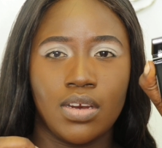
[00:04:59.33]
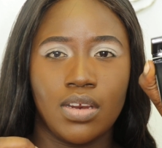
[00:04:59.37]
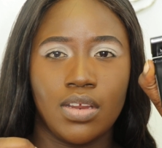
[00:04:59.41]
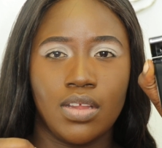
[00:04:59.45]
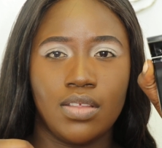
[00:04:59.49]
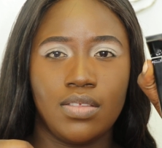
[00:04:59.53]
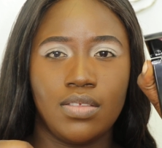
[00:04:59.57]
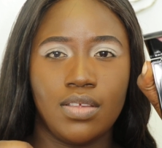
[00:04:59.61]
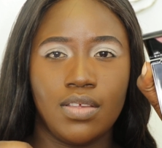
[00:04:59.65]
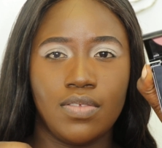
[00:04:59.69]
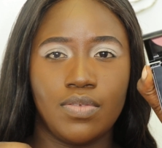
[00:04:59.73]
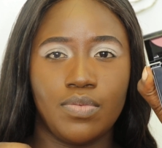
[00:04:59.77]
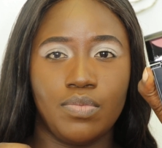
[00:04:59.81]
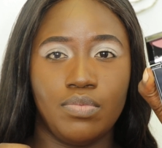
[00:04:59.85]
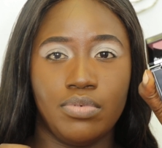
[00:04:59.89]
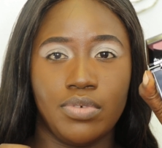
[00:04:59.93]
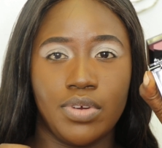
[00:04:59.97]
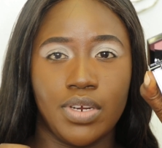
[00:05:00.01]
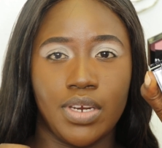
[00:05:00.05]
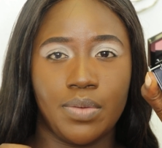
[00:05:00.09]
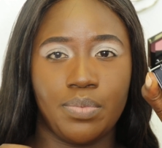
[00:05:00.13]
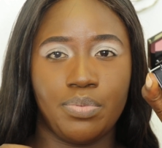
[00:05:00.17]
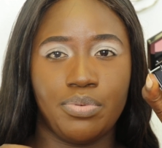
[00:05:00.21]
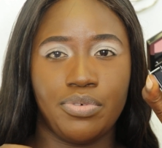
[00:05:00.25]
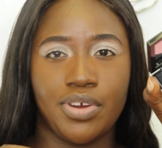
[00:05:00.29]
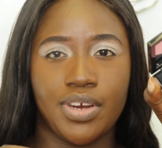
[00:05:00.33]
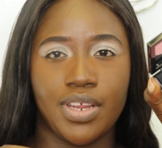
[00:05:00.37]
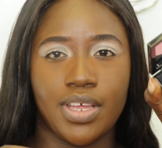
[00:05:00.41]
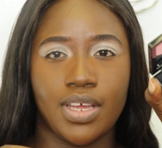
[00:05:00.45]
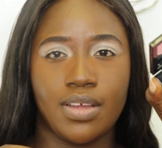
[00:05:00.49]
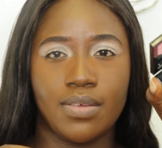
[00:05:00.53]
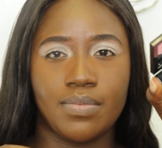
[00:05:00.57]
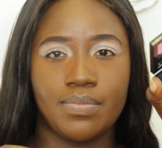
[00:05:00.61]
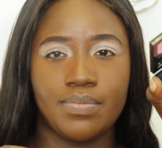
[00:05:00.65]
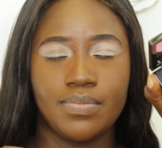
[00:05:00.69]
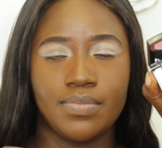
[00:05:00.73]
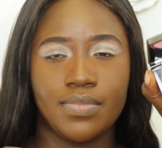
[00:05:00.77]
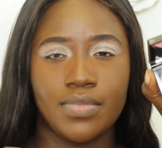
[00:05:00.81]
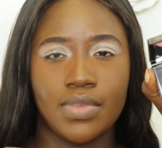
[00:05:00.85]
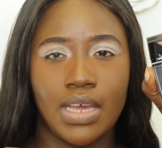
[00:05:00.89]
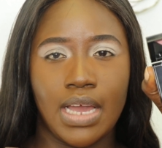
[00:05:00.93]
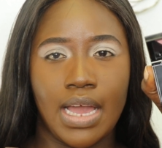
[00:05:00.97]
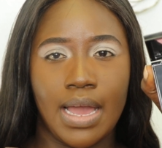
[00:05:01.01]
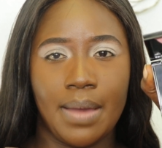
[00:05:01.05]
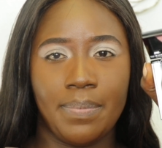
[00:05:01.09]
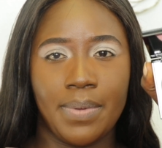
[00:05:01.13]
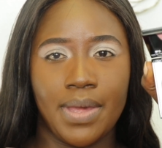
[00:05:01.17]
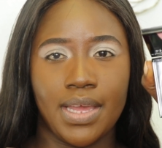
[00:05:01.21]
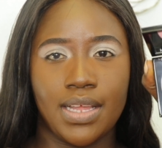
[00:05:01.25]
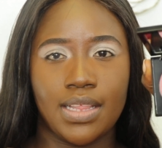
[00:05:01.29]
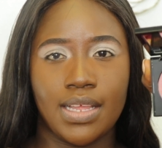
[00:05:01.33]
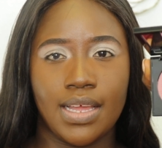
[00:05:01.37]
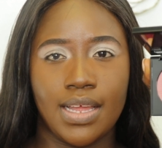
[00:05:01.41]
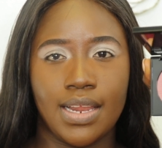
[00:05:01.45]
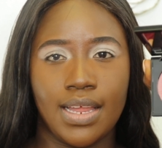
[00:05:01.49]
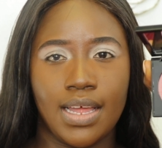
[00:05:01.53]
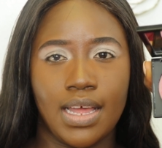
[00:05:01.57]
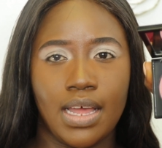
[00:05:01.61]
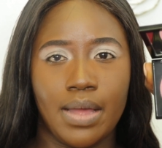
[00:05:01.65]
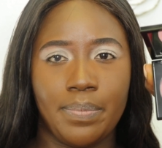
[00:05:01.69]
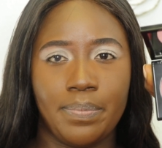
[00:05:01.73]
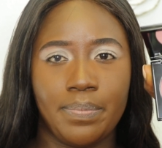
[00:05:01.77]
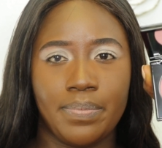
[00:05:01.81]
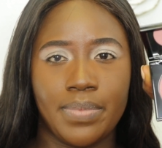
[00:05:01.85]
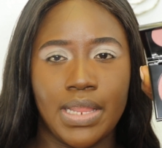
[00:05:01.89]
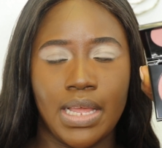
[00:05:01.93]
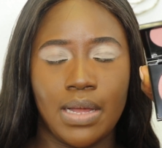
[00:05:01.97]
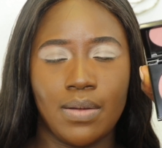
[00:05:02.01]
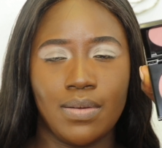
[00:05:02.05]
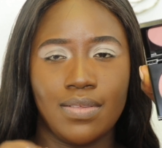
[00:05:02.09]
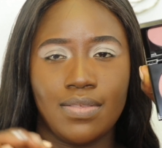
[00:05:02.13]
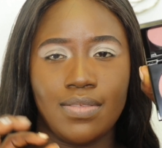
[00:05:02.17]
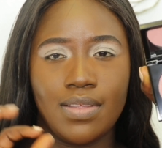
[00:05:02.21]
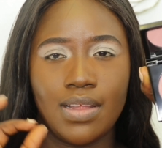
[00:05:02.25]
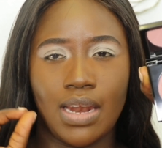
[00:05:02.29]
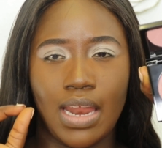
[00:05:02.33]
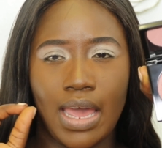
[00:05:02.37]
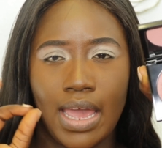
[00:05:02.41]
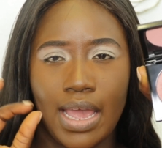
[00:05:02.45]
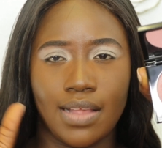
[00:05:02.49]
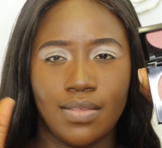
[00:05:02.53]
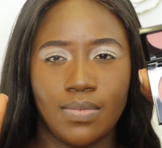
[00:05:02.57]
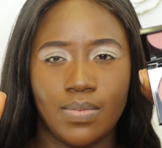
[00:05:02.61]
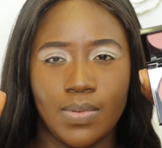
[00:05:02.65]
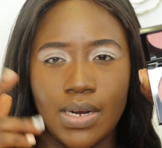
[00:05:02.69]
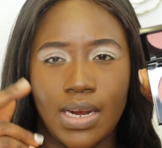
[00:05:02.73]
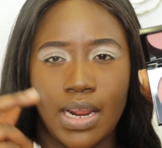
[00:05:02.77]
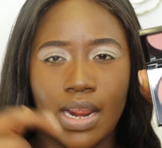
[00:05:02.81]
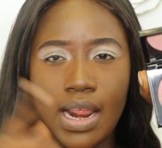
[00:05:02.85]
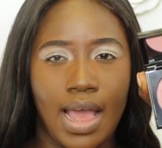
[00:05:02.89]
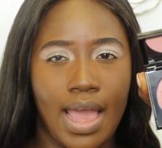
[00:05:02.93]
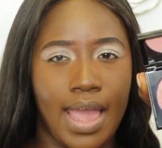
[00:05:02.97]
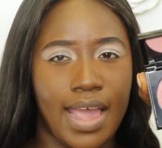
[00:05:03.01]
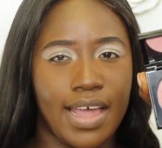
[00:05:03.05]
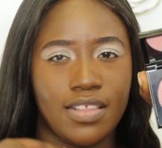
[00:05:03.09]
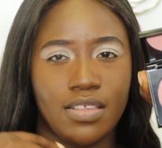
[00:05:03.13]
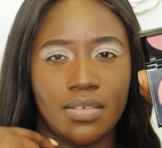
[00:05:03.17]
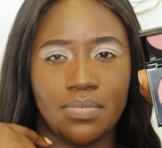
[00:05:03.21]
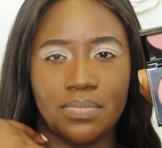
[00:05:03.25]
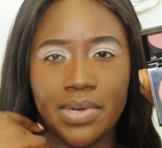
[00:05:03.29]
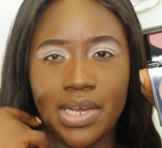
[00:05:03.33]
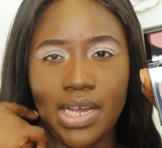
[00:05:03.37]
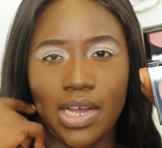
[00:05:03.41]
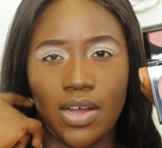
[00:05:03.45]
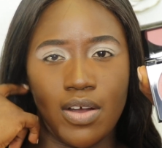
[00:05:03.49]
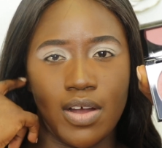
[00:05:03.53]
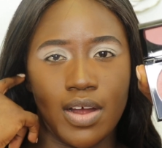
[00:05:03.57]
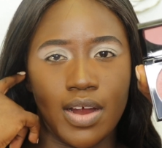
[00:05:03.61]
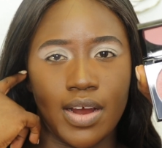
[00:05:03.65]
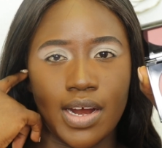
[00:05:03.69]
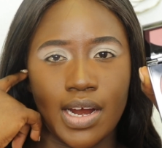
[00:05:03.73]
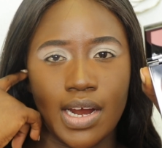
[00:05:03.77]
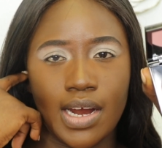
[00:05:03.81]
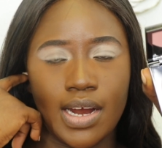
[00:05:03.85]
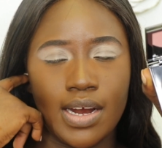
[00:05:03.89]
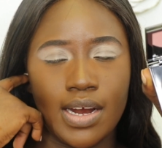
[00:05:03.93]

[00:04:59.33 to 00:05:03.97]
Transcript: This is really pretty. I picked that up. That was the last one I added to my cart.